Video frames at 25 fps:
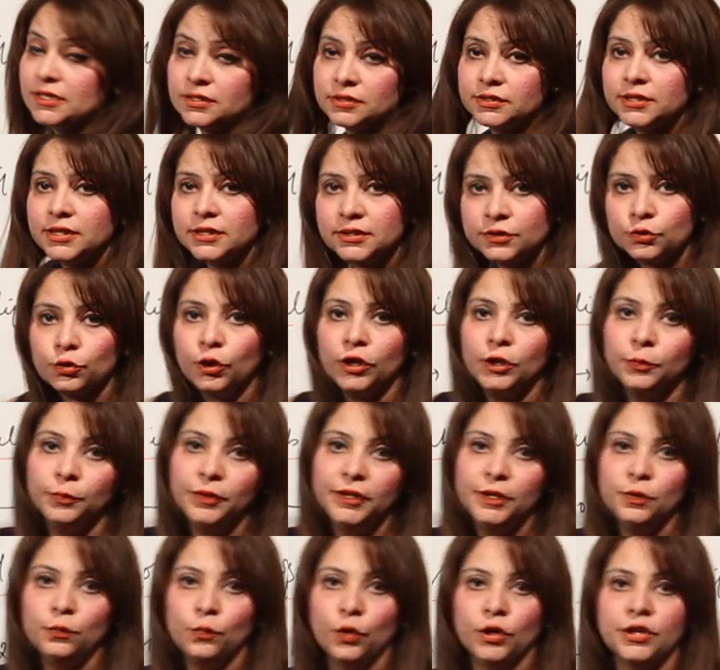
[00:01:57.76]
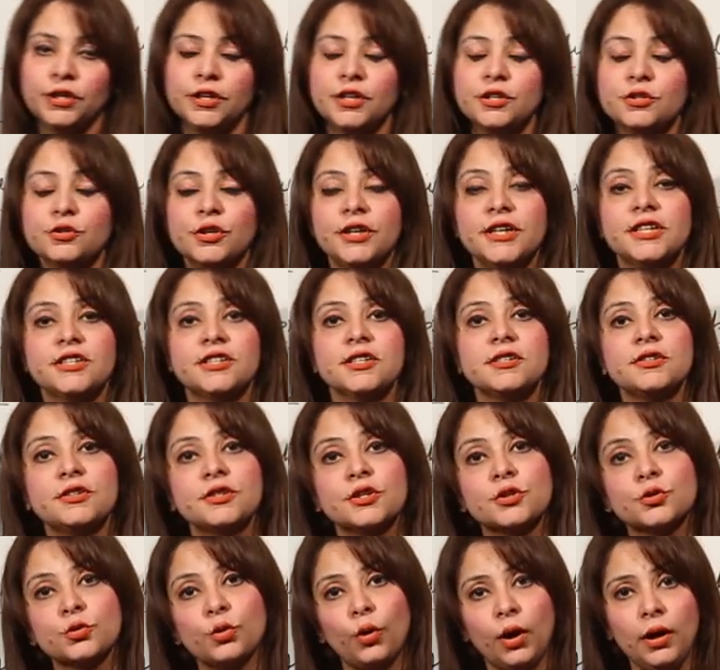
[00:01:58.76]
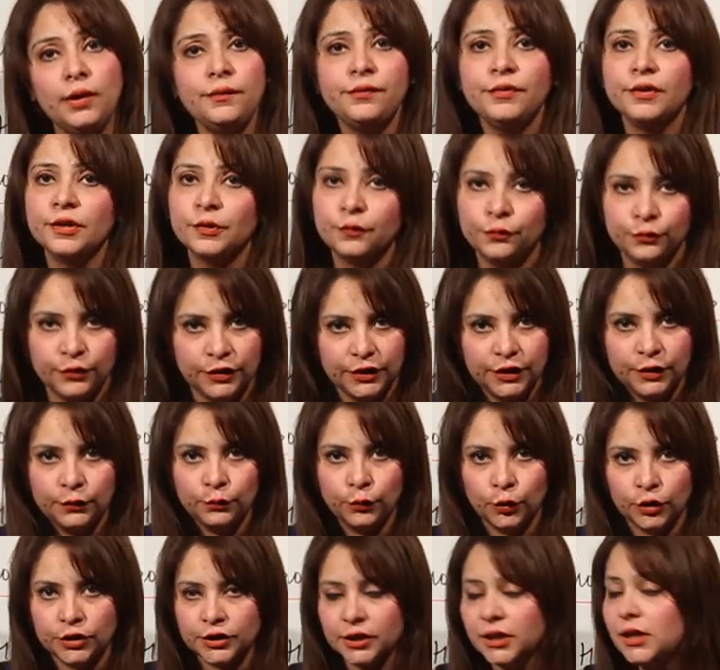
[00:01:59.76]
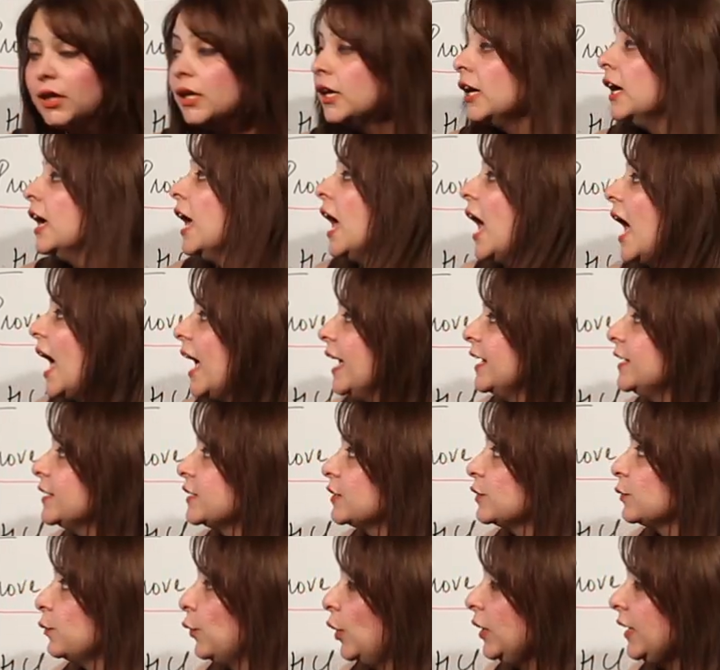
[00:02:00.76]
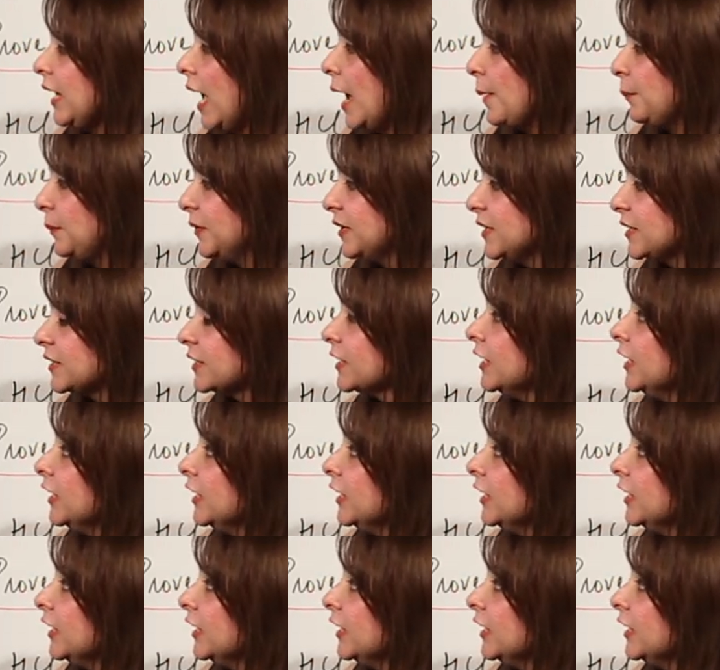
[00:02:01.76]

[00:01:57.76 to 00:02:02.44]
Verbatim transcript: is just soluble in water, so it just dissolves with the water. And what happens